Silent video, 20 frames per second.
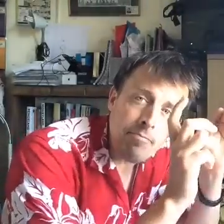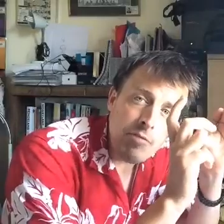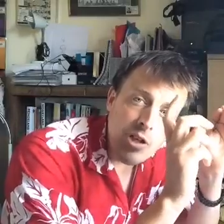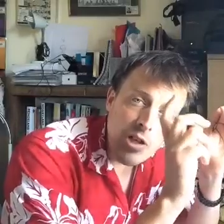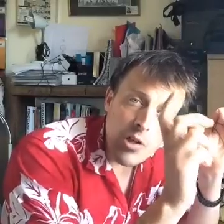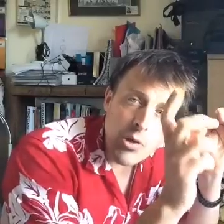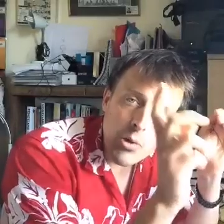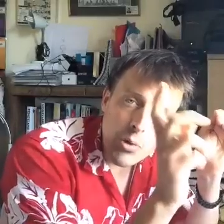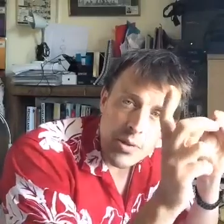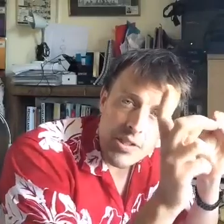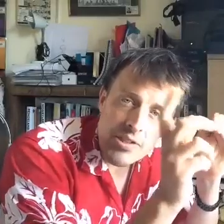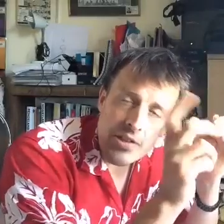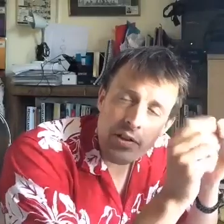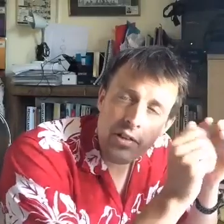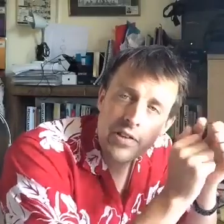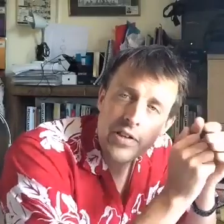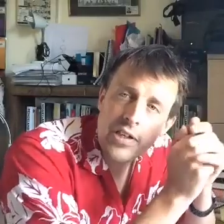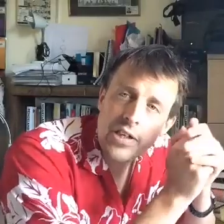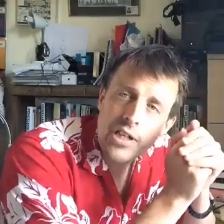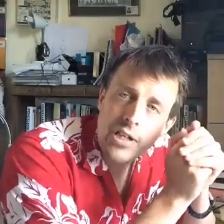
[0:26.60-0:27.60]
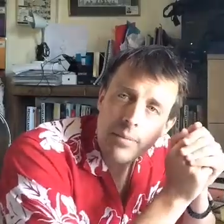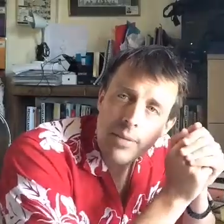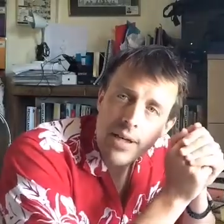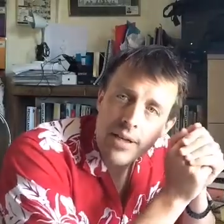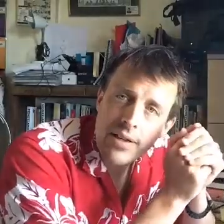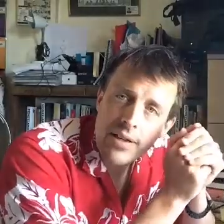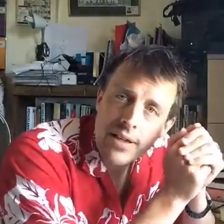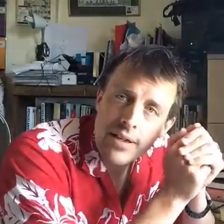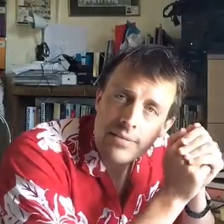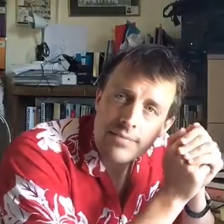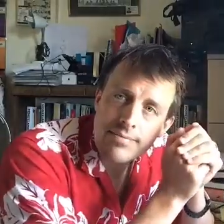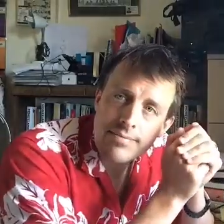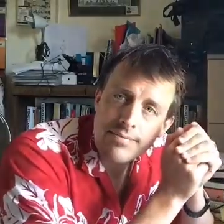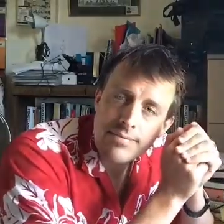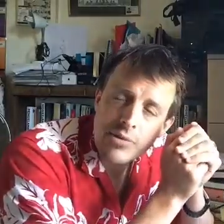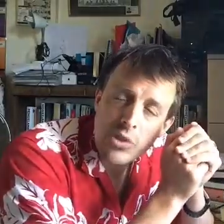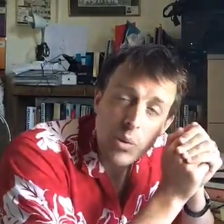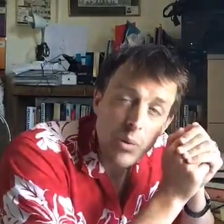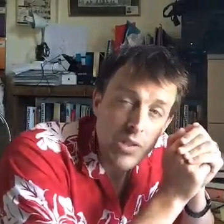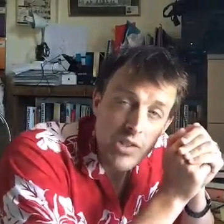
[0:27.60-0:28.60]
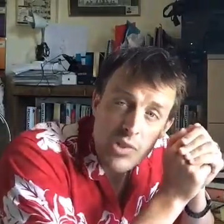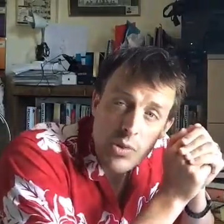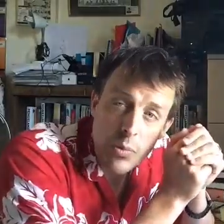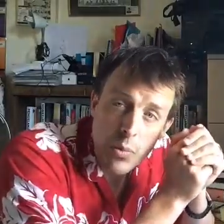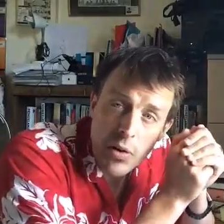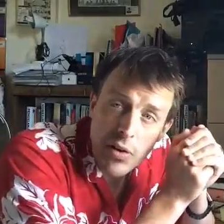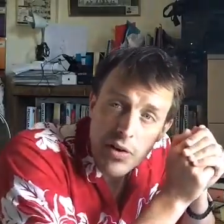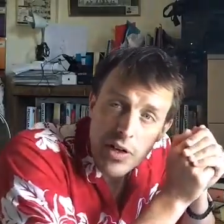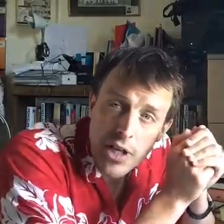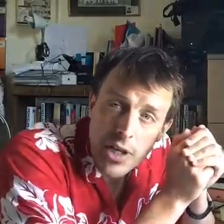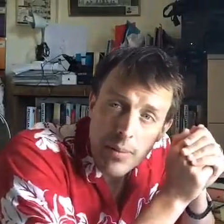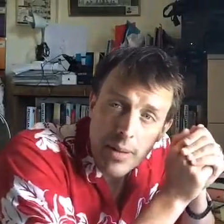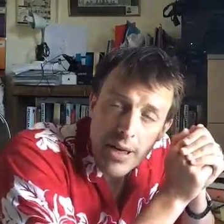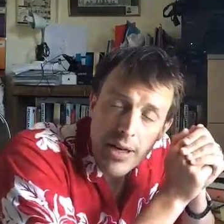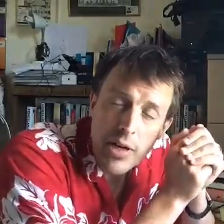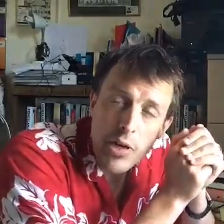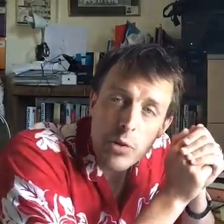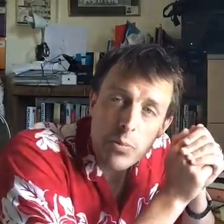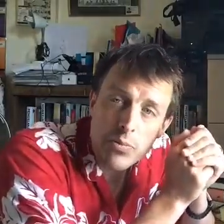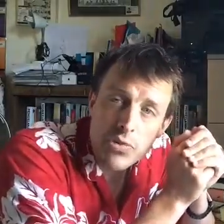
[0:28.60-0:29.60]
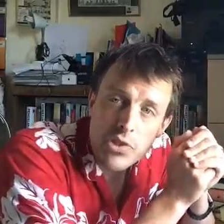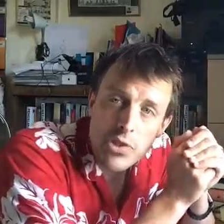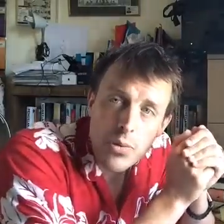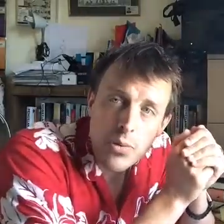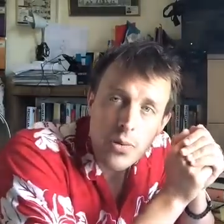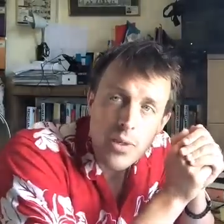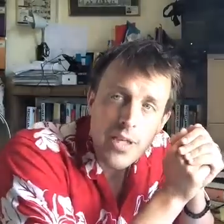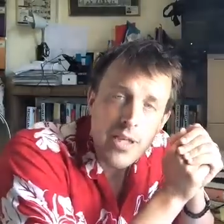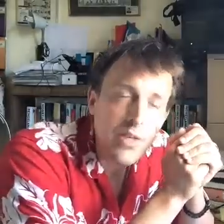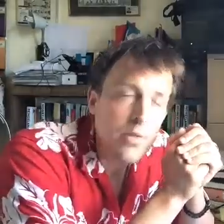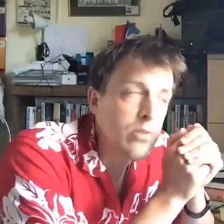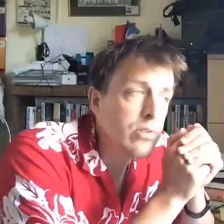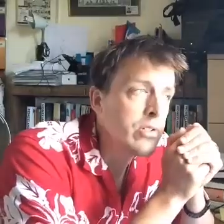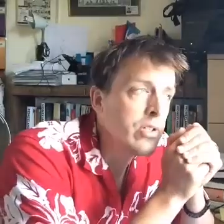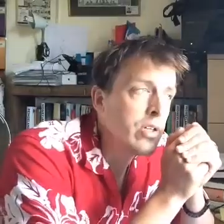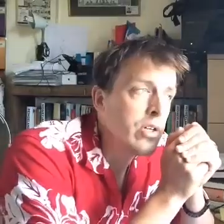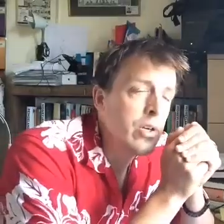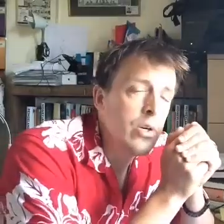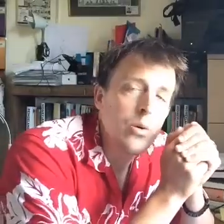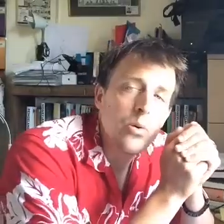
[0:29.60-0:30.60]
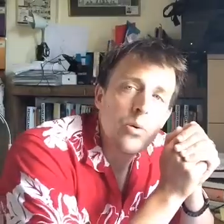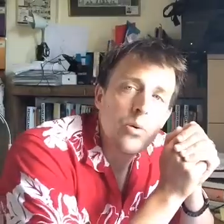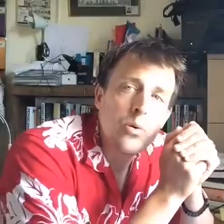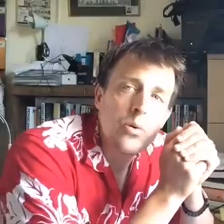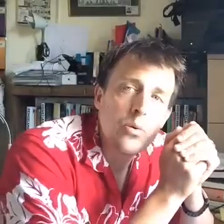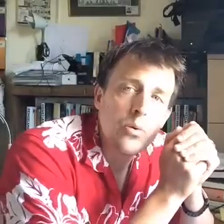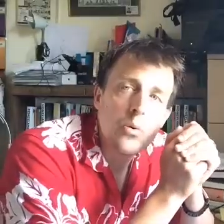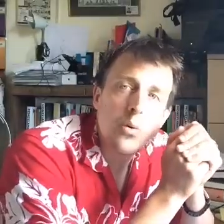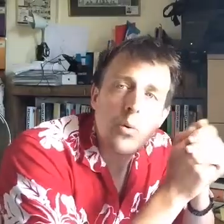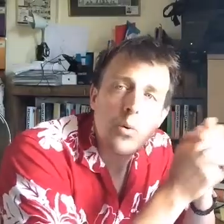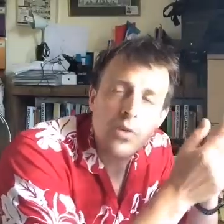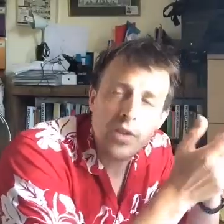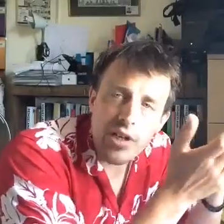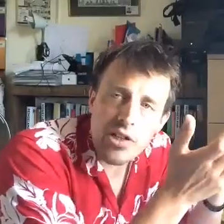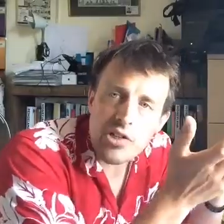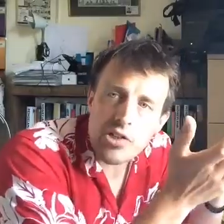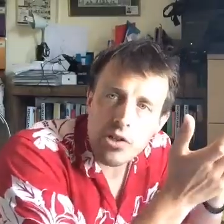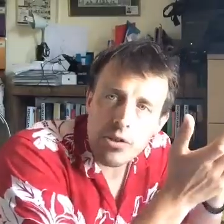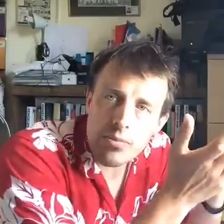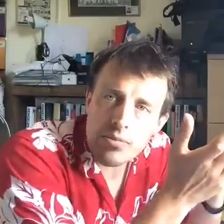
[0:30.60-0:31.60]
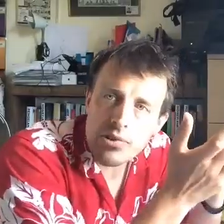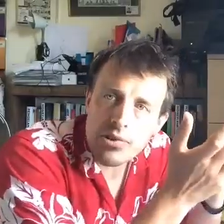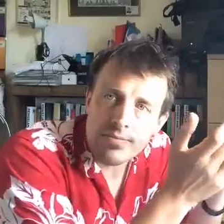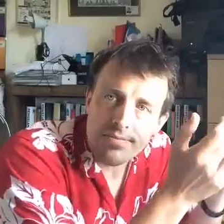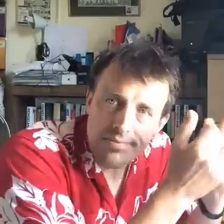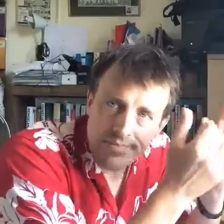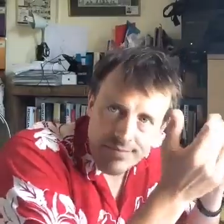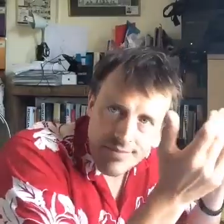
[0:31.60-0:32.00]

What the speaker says: you know who isn't thinking about that? Who isn't worrying about homeschooling or their jobs?